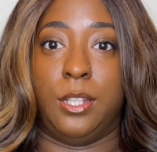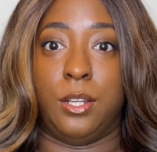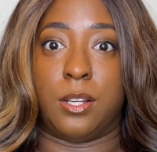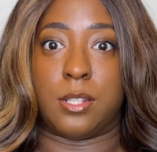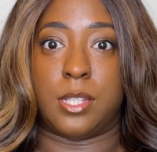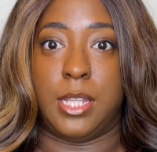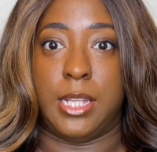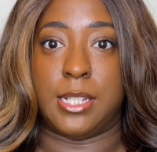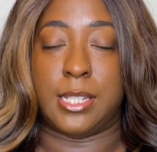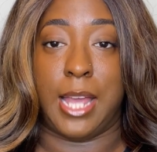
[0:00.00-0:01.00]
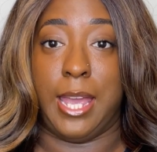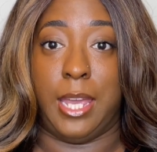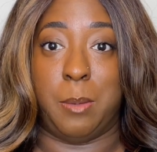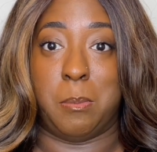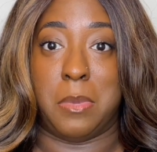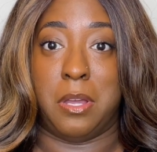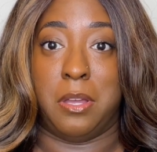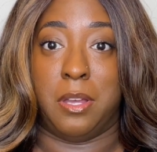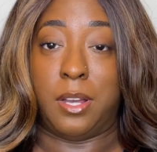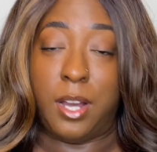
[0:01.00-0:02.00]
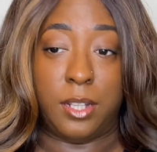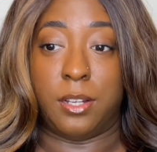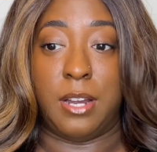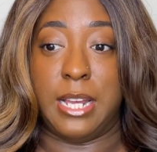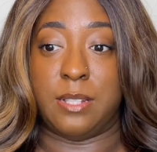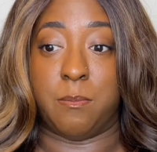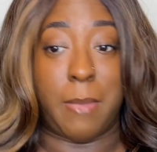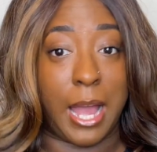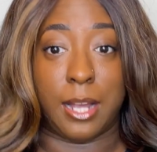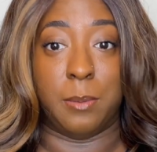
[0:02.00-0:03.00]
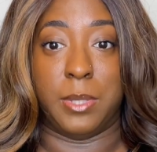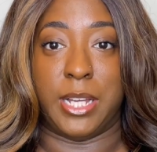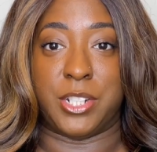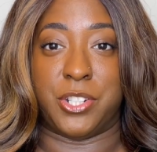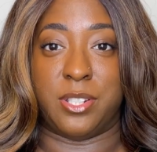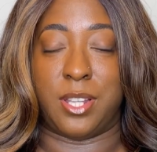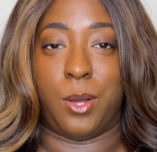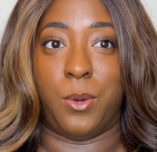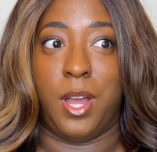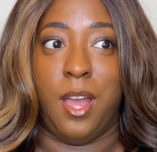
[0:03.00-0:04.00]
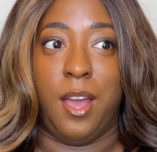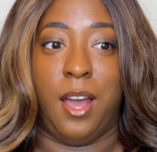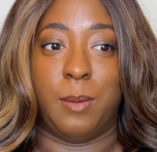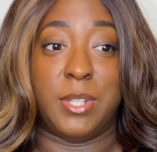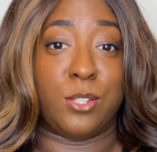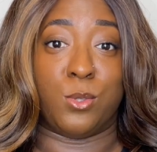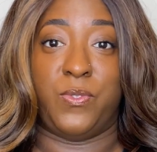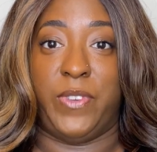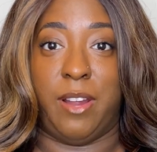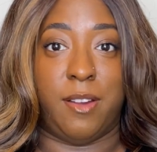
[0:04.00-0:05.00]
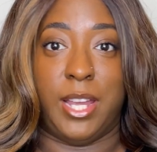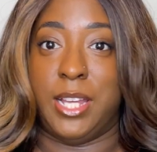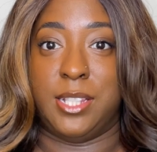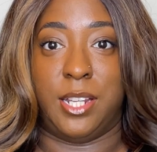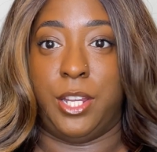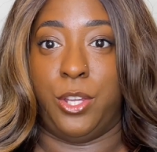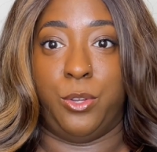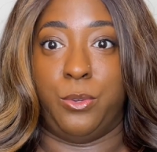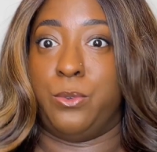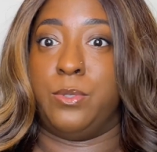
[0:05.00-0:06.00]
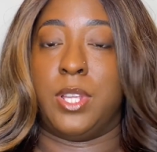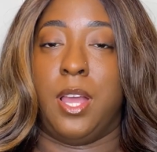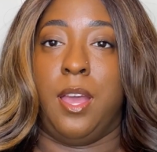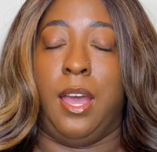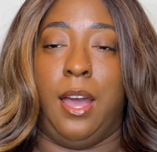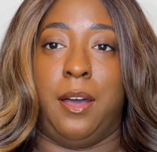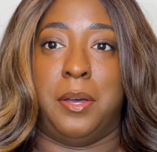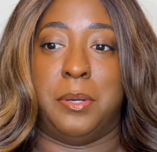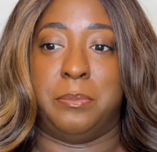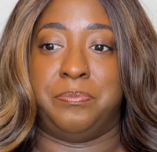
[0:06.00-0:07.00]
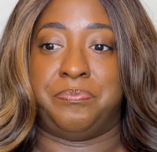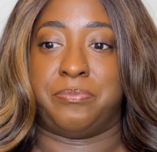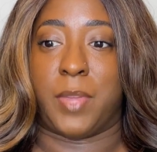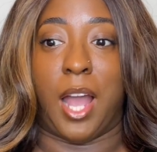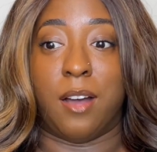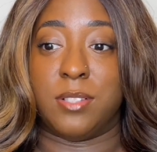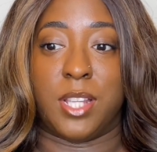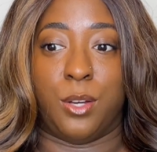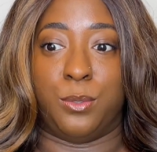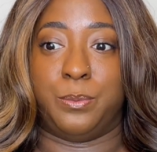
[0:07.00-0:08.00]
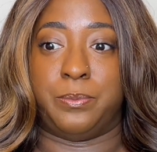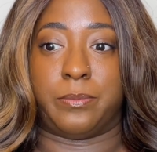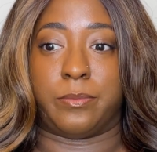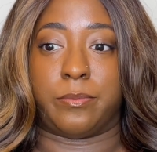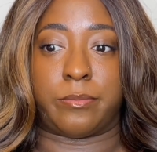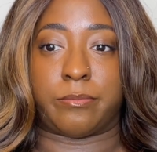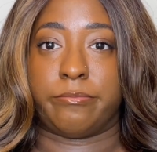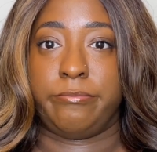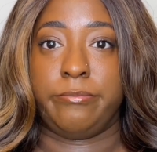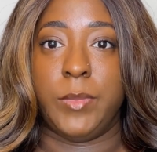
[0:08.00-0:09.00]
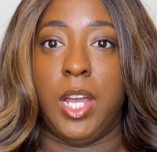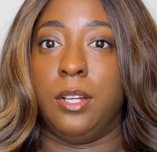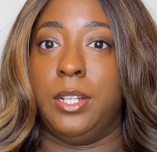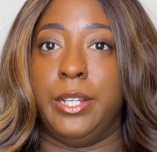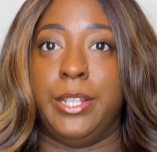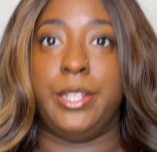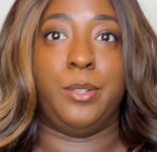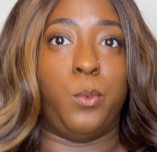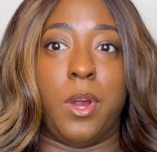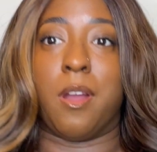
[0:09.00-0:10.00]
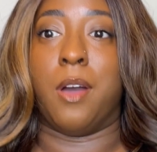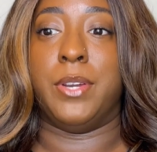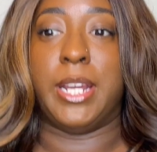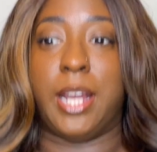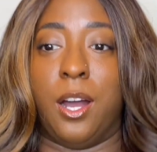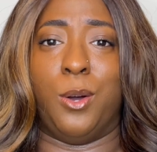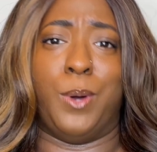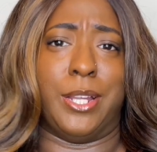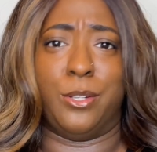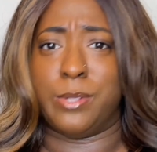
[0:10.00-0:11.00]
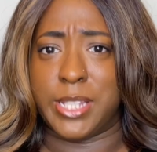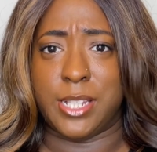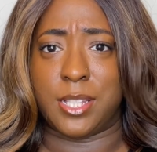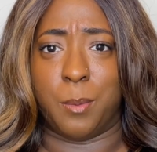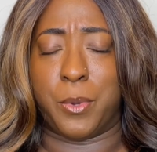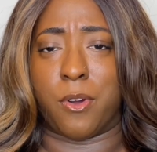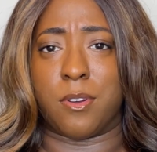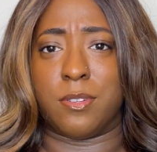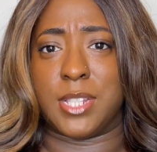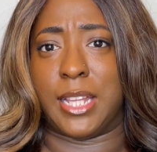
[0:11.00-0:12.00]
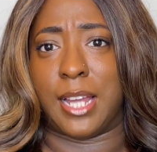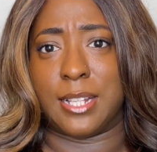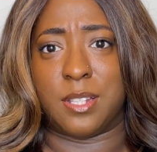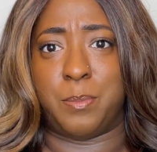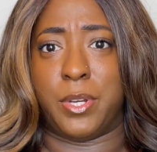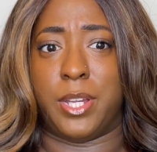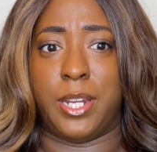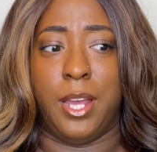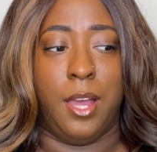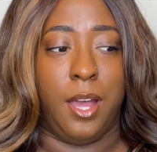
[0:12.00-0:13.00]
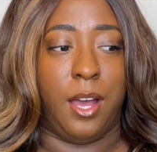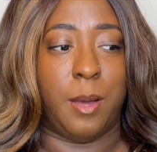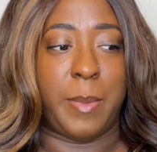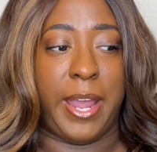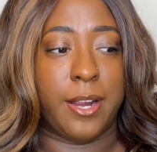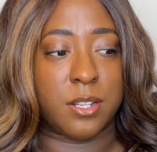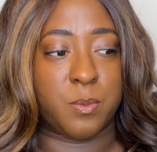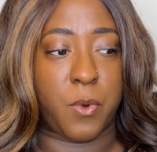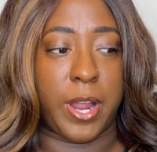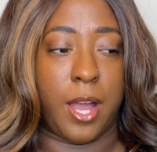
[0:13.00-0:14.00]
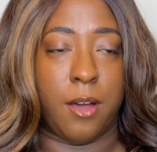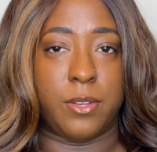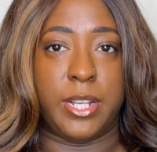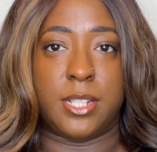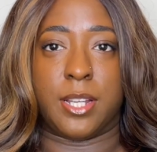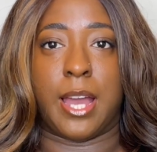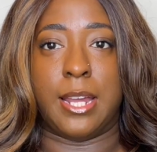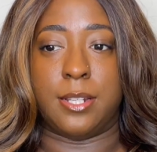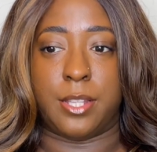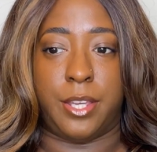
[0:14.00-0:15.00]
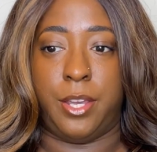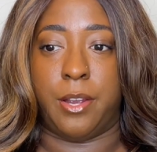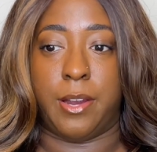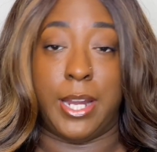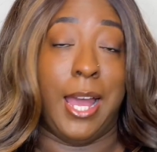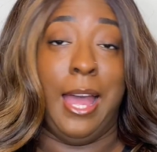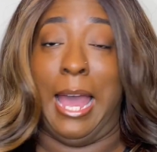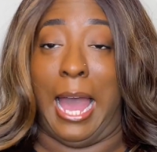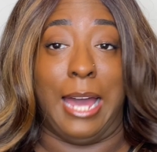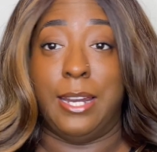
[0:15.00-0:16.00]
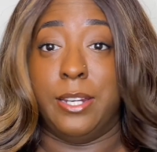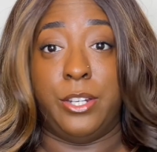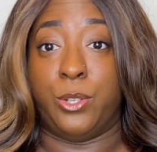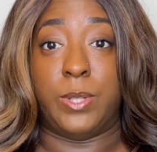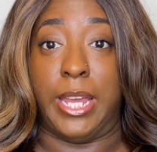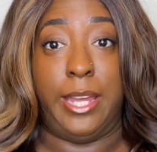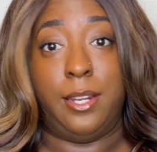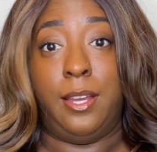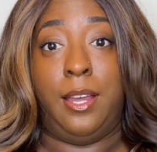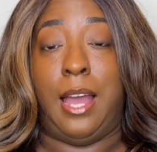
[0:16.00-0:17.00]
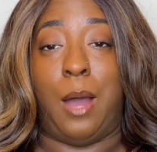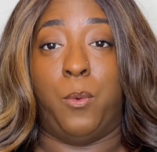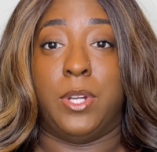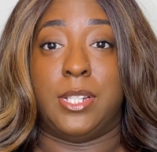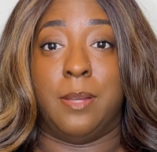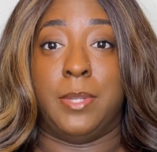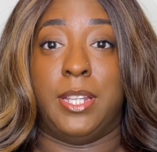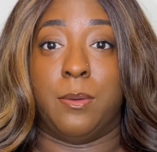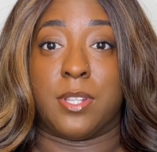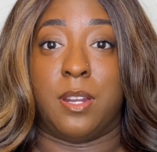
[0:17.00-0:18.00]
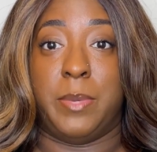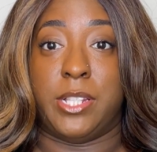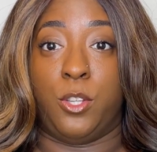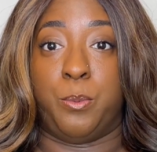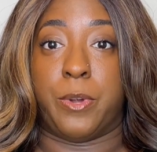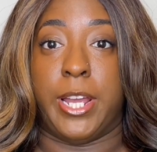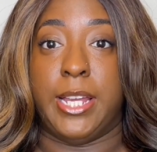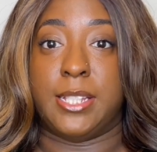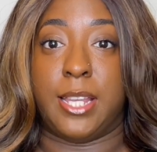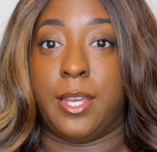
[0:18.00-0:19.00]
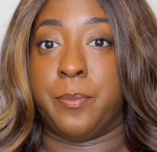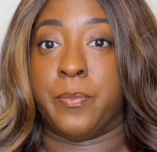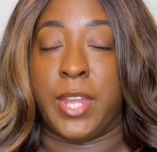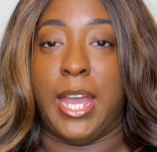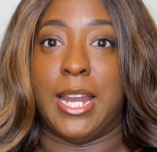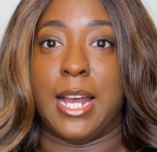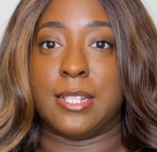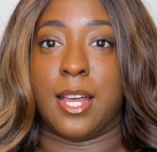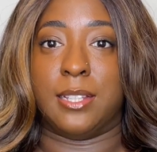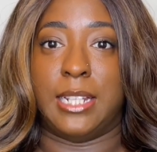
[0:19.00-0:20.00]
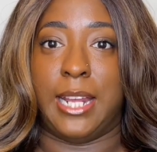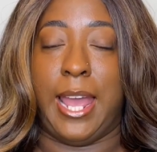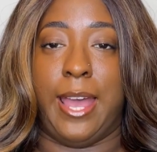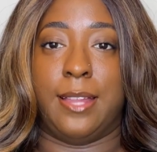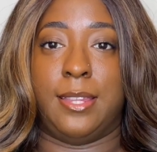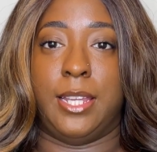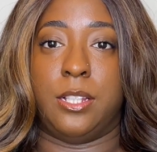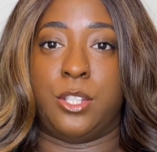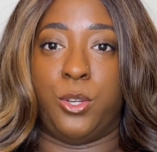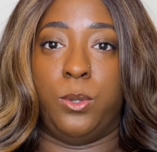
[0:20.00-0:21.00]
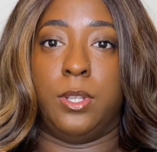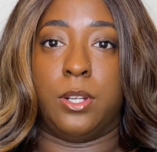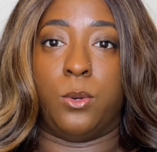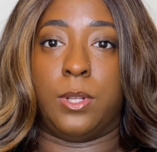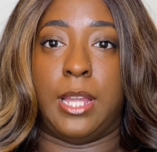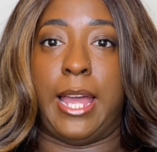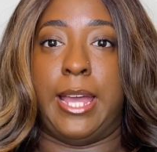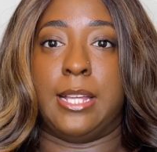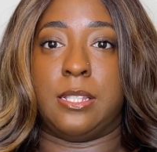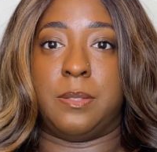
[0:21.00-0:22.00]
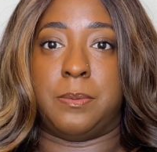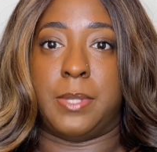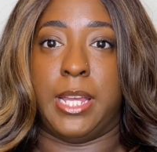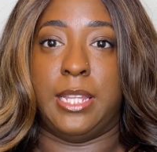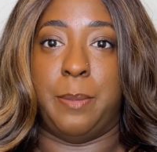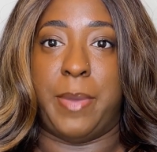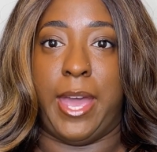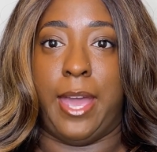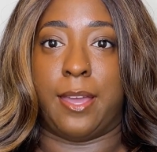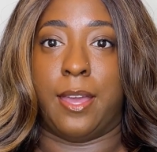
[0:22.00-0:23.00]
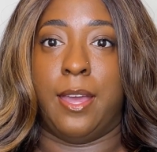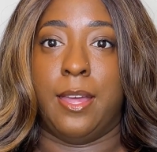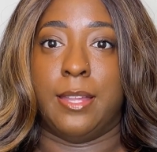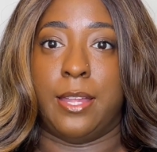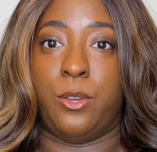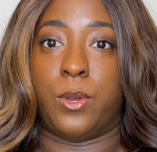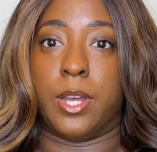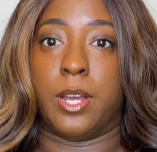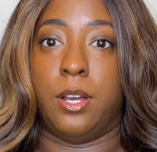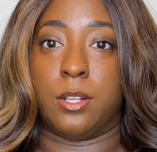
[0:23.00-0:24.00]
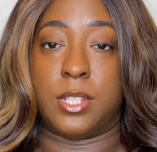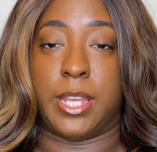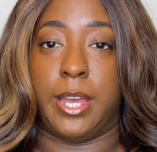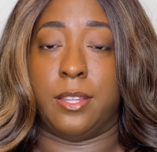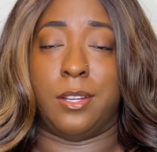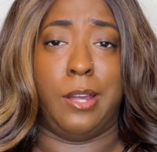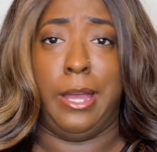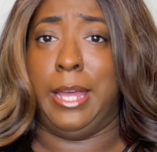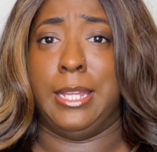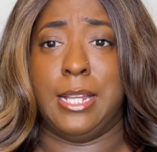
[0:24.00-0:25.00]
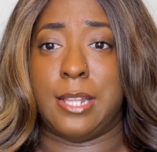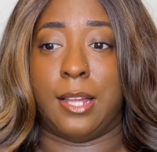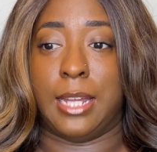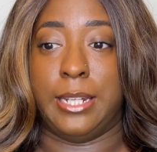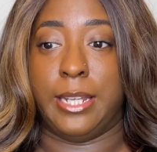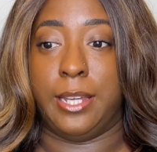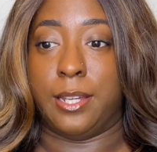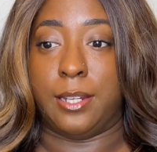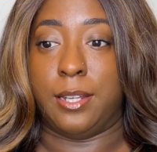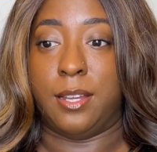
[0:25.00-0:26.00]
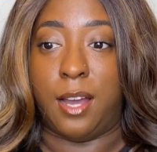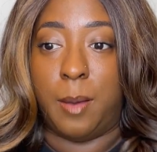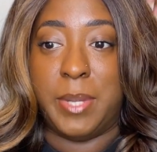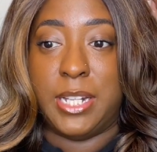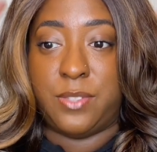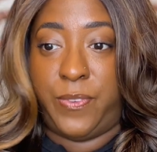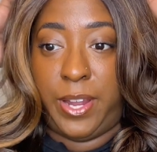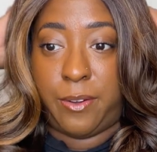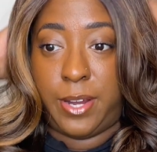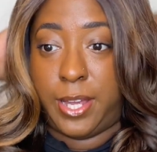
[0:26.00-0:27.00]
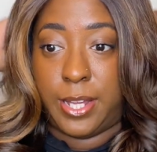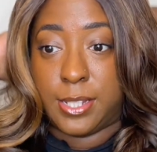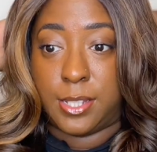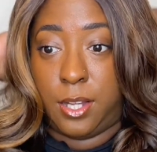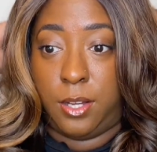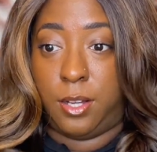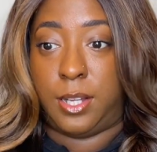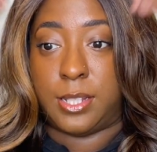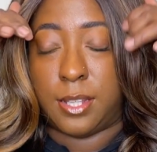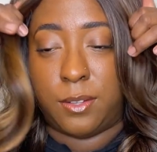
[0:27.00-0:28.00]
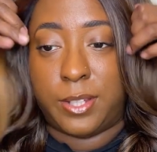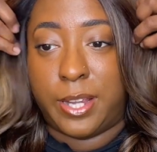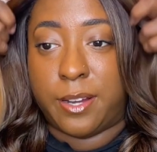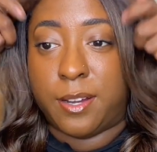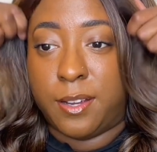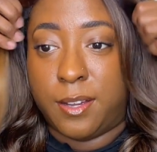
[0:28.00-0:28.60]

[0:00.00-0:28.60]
looks the same color as my complexion. So this was very easy to use. Also, a good wear on and go. I do see some girls that like to put hairspray on it to kind of secure it. I didn't do that. I wanted something that was going to be super easy, and I saw that it had the two little clasps in the back that you can hook together, and that's all I did. And it's snug. It's on there.